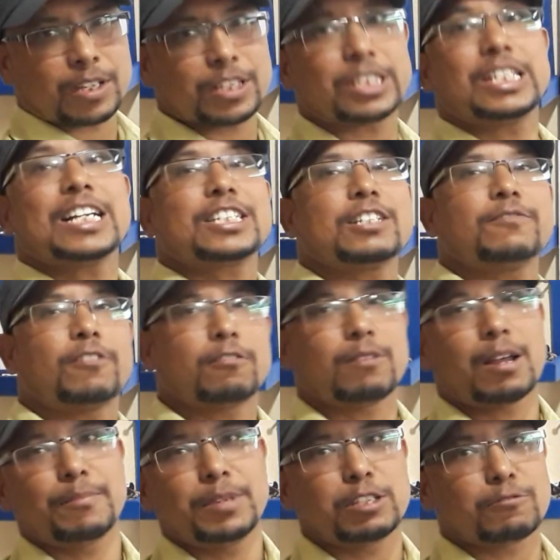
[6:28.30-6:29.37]
Section
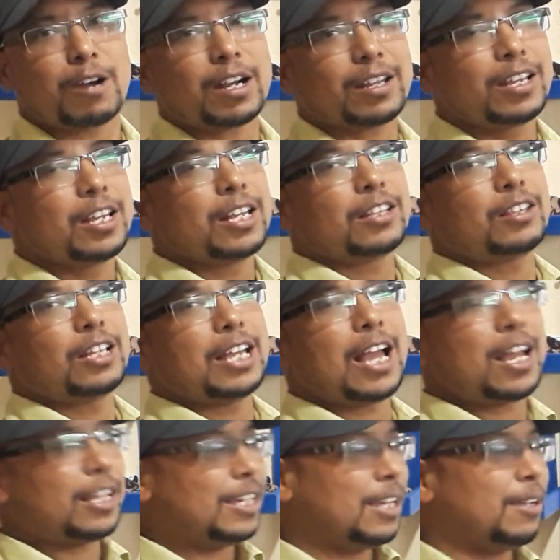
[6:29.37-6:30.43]
formula means what?
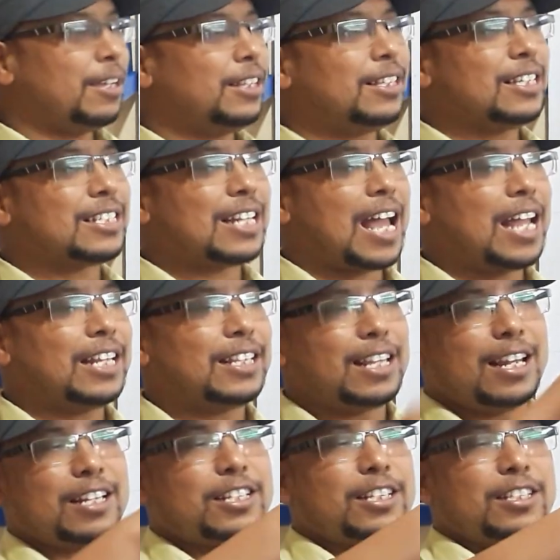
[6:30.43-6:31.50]
Yeah, in this line,
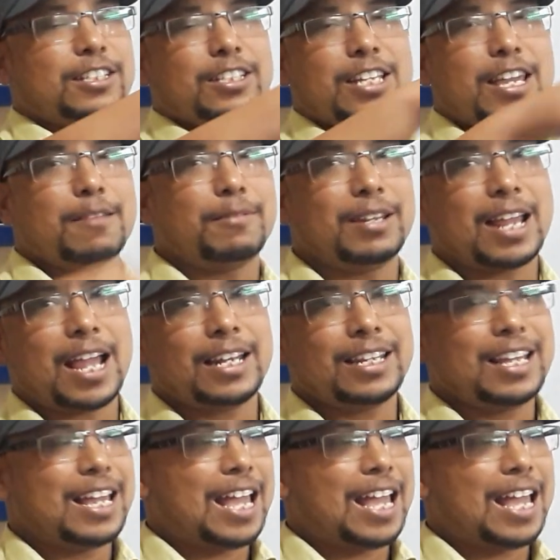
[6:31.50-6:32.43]
let's say this is AB line,